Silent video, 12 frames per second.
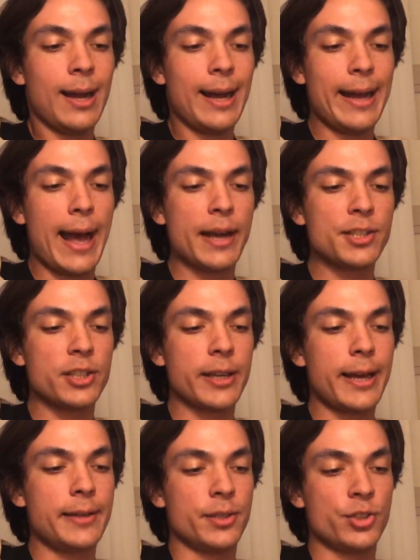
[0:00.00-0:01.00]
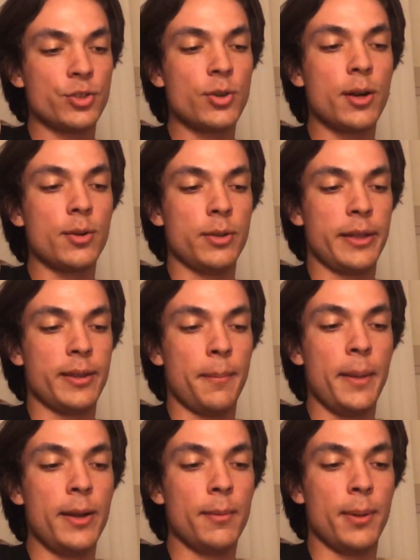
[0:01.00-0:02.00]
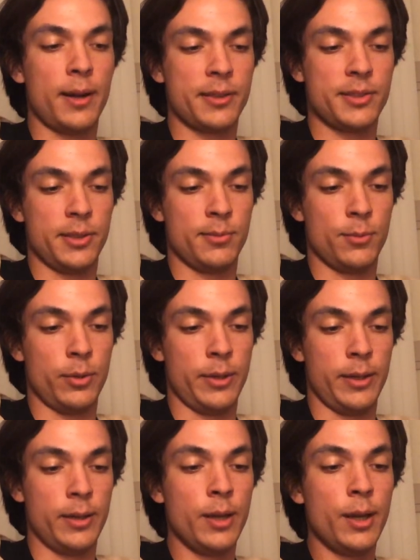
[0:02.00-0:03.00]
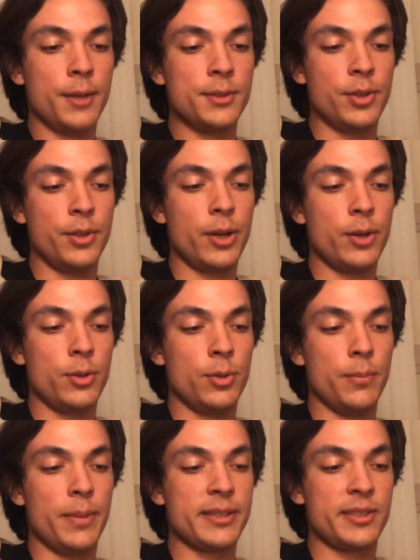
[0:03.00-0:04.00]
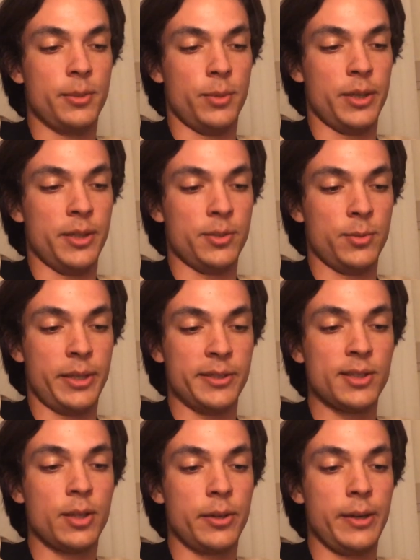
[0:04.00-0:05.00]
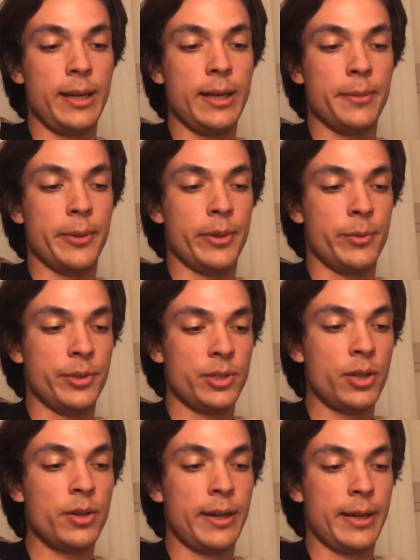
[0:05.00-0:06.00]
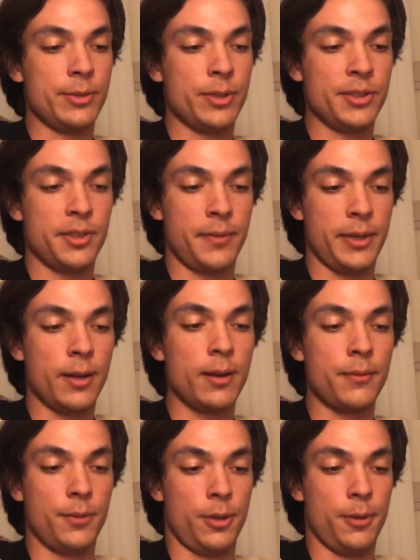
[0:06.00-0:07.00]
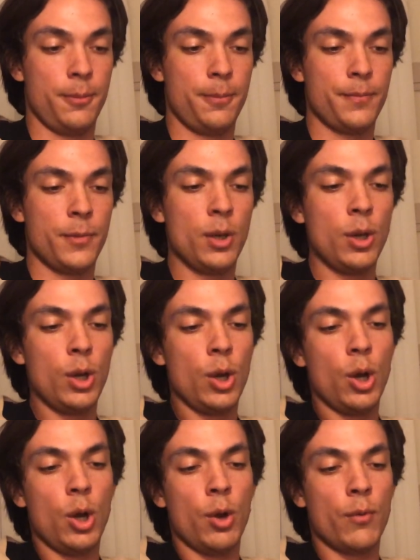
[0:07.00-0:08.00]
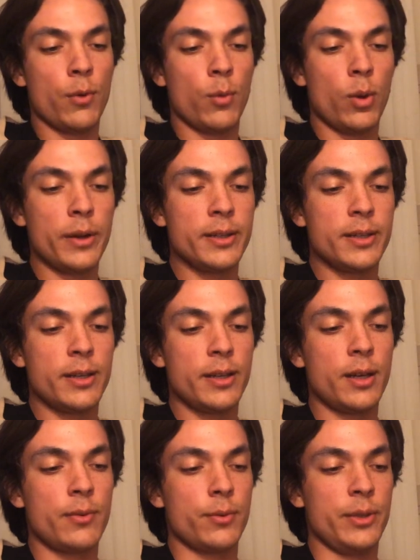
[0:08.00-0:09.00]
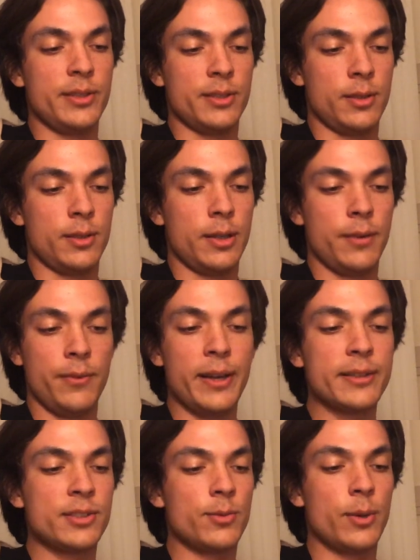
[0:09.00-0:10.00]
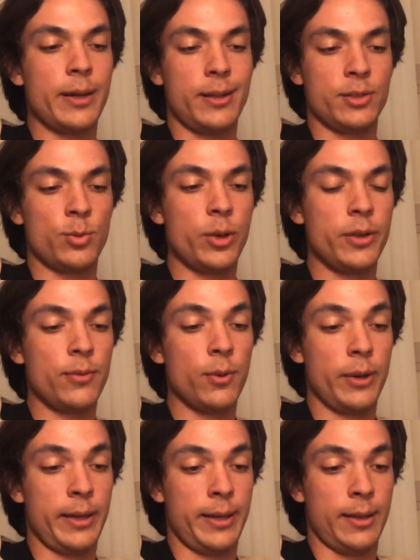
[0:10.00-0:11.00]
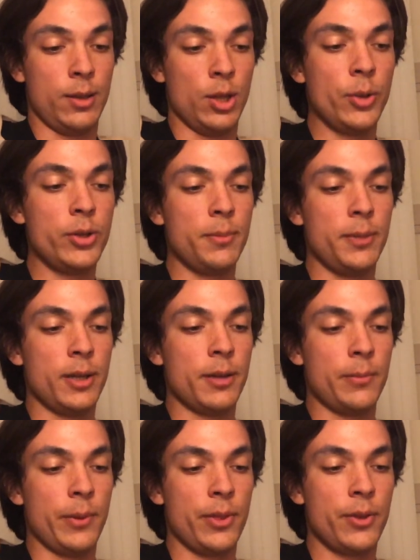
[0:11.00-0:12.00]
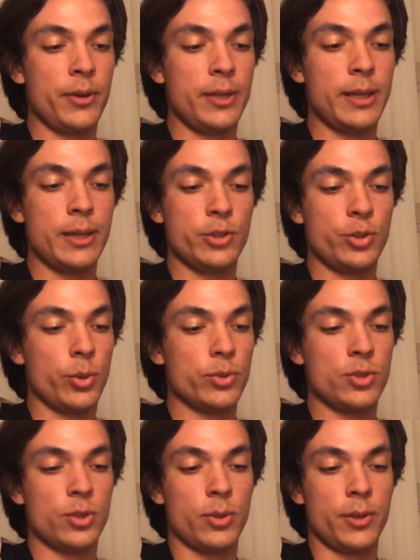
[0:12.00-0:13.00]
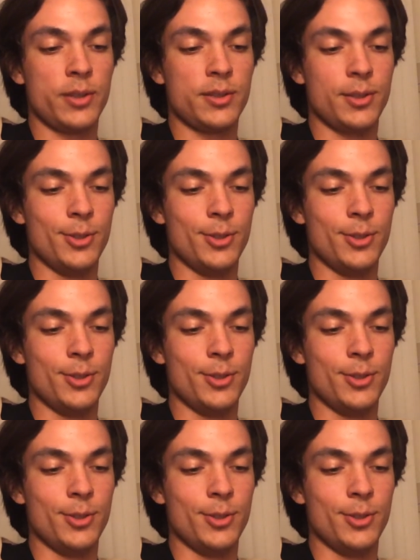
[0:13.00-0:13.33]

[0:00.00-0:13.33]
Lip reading: I actually had to struggle at the mailbox this morning to know who Bessie was when I saw her name on the return address of the envelope. For one good enough reason, Advanced Writing 24A loaded me up with 38 short stories to